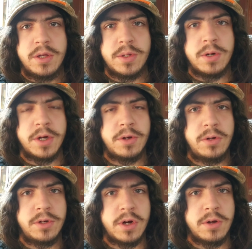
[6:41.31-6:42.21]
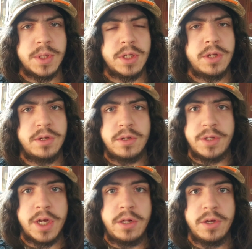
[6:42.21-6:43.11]
So I told her, I was like,
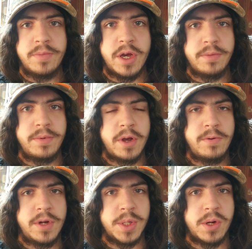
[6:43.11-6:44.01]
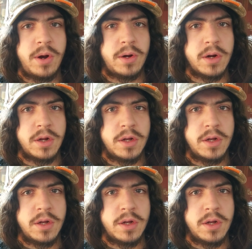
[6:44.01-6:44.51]
tell him I want his car.